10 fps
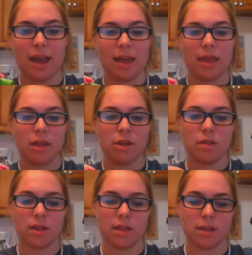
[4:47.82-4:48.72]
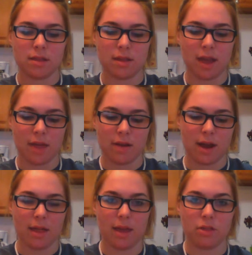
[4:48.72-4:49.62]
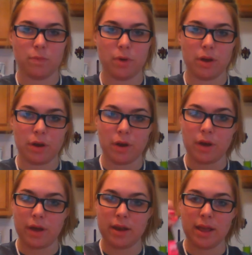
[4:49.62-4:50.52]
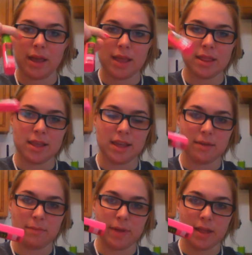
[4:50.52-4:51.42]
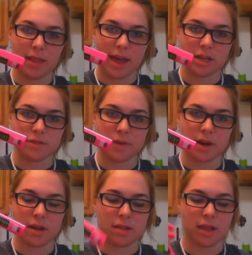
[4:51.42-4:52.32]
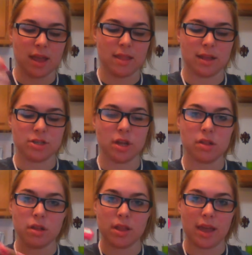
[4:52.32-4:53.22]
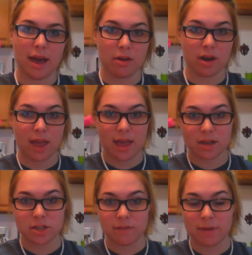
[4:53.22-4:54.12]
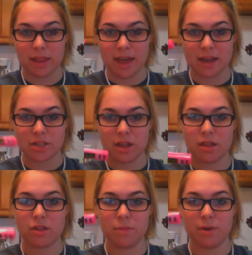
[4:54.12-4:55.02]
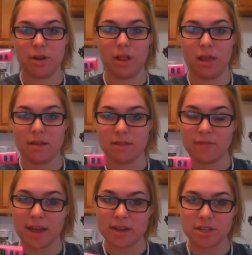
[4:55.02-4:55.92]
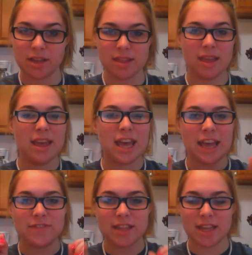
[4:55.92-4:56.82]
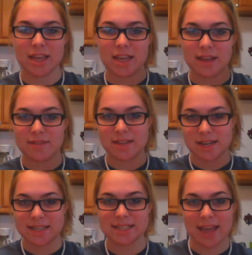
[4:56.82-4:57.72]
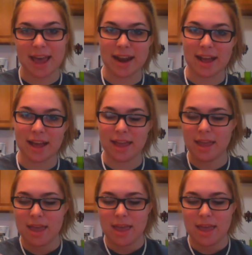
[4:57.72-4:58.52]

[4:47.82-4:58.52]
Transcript: I like using these together. I like to put on the big lash first, and then just on the outer edge of my lashes, put on the Lots of Lashes. I feel like it gives a nice cat eye.